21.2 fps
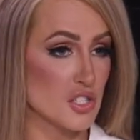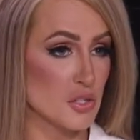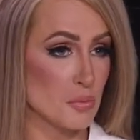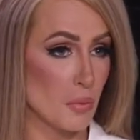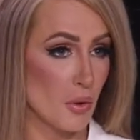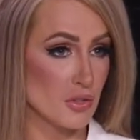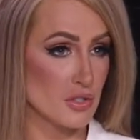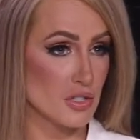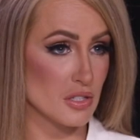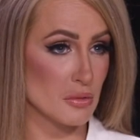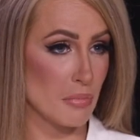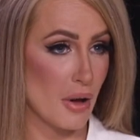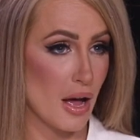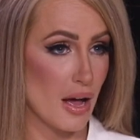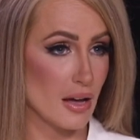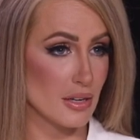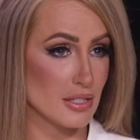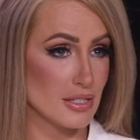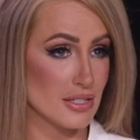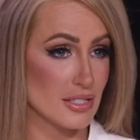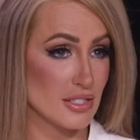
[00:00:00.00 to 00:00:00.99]
sponsored
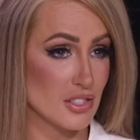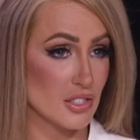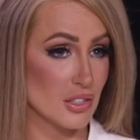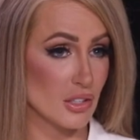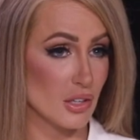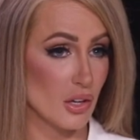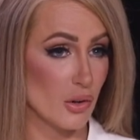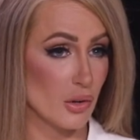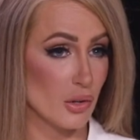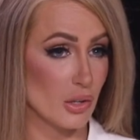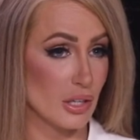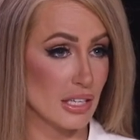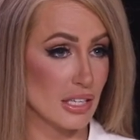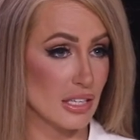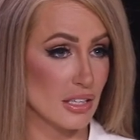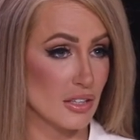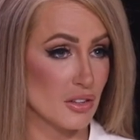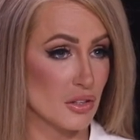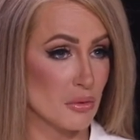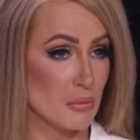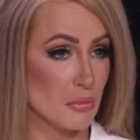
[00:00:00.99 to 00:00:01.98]
parties until
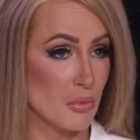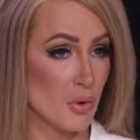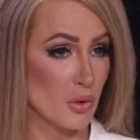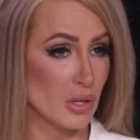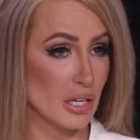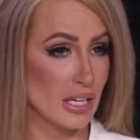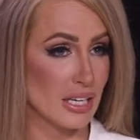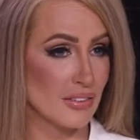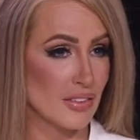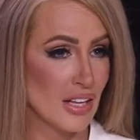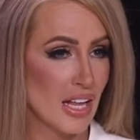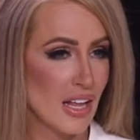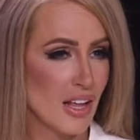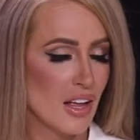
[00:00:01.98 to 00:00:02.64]
early in the morning.